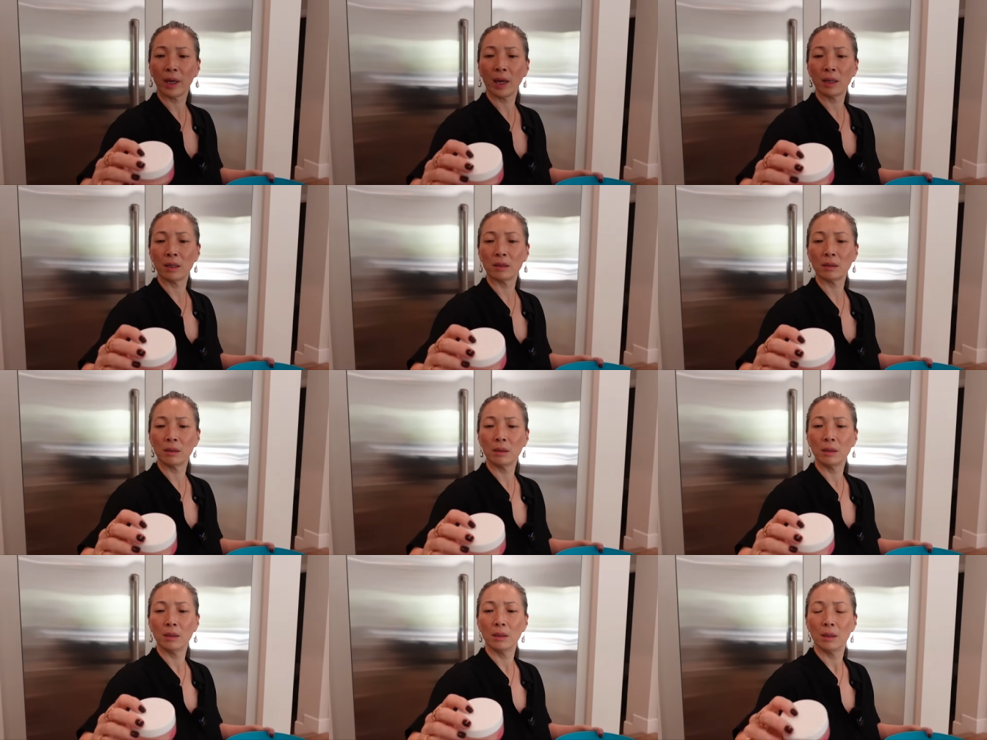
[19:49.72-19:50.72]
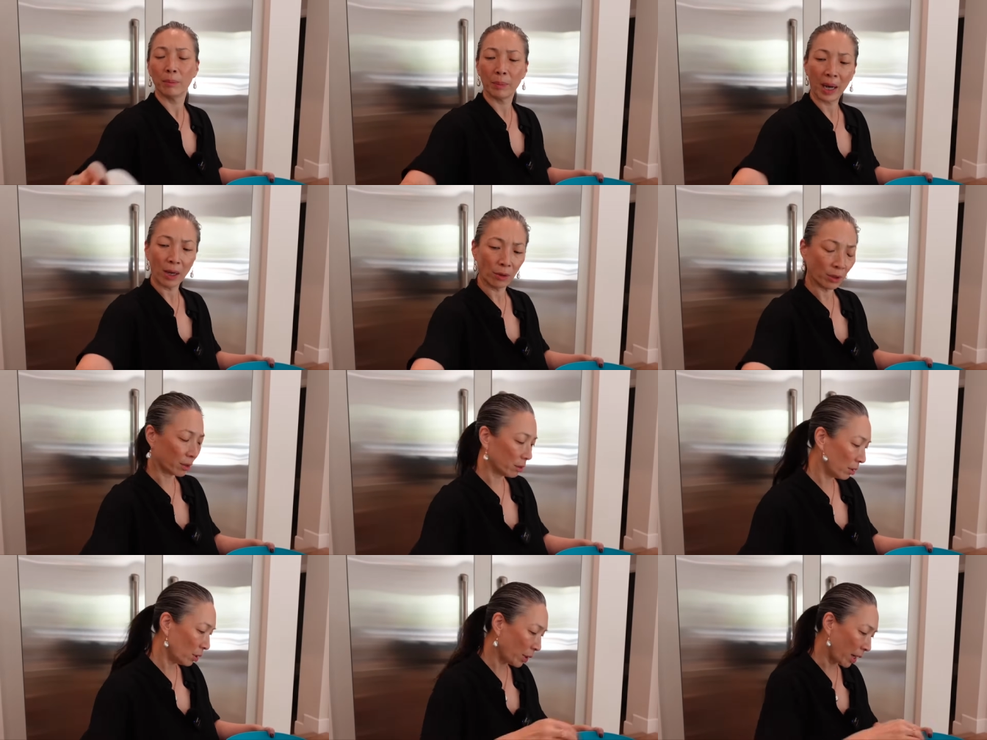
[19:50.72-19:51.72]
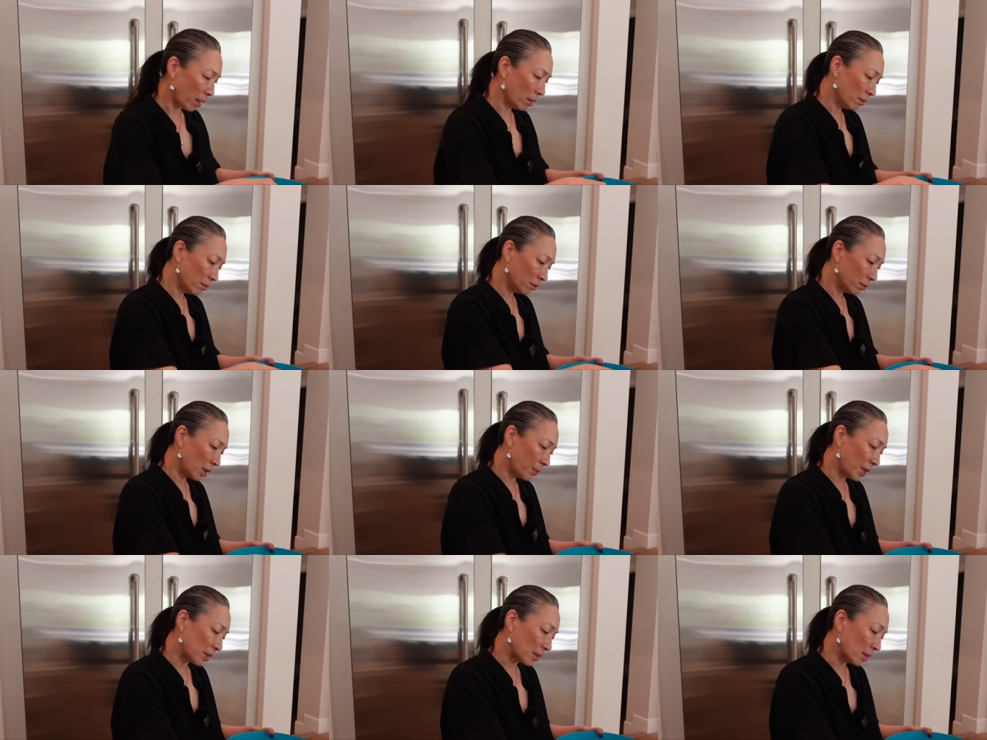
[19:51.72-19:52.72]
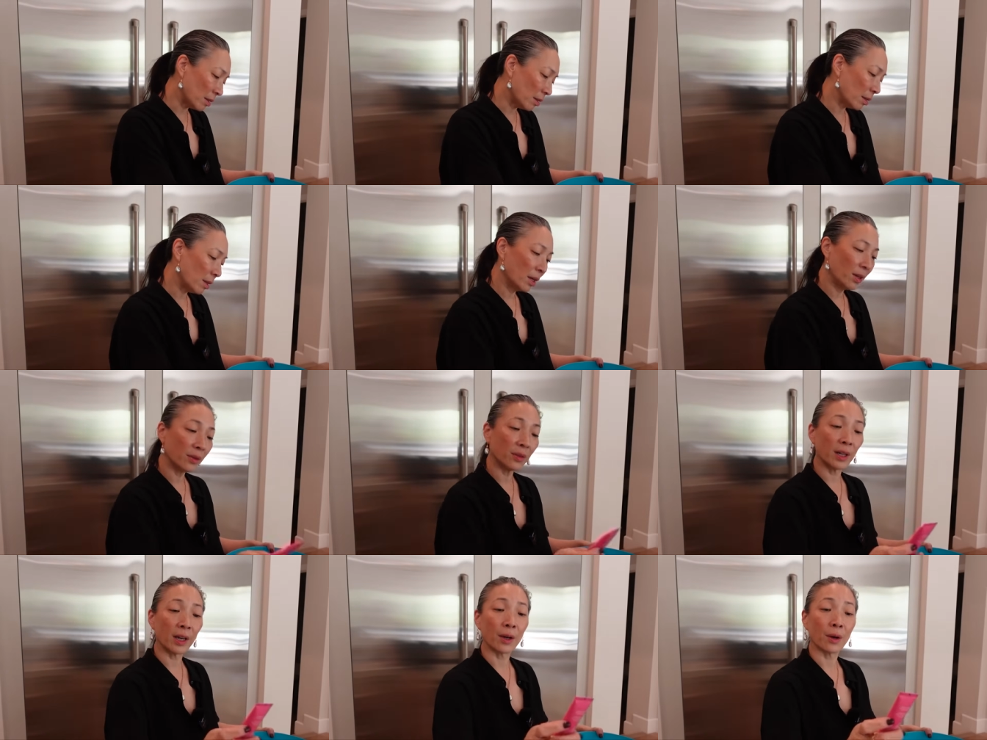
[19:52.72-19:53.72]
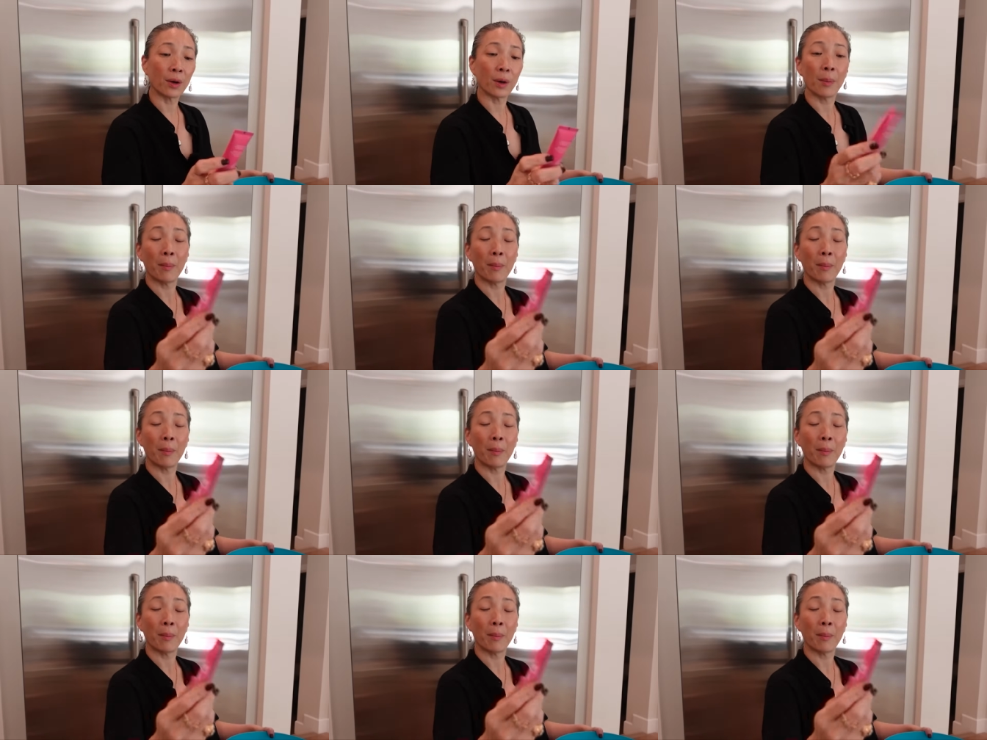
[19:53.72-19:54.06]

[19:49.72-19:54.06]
had a powder. Okay, amazing their